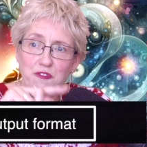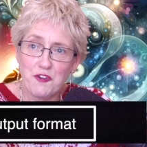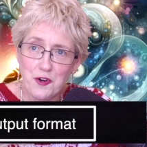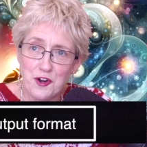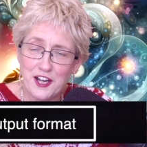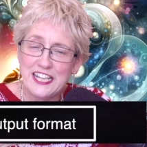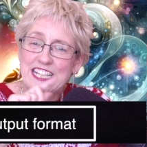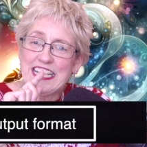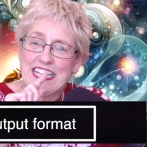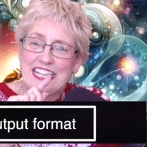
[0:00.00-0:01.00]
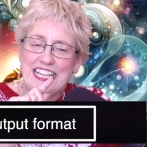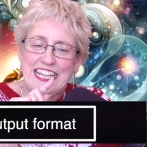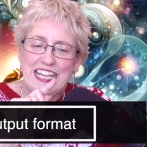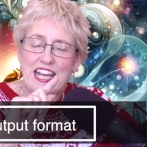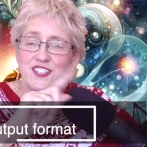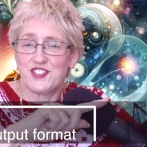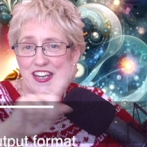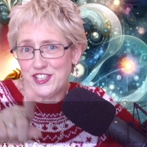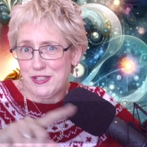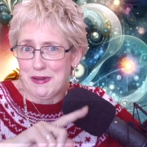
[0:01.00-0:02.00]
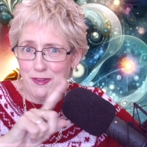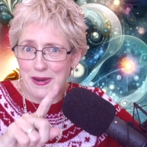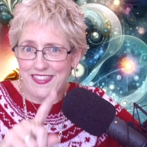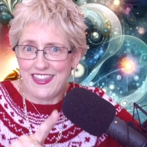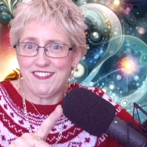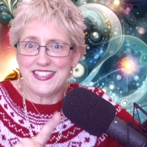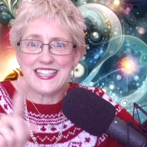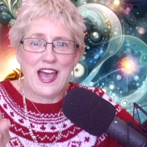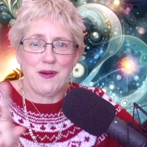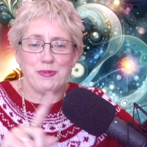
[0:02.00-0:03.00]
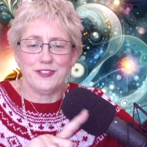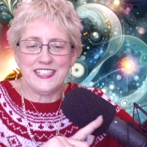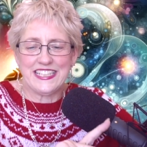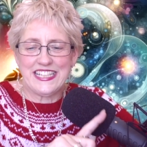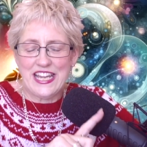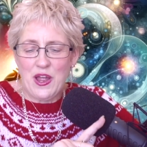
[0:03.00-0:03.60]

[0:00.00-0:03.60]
for, and strategy, by the way, there is output,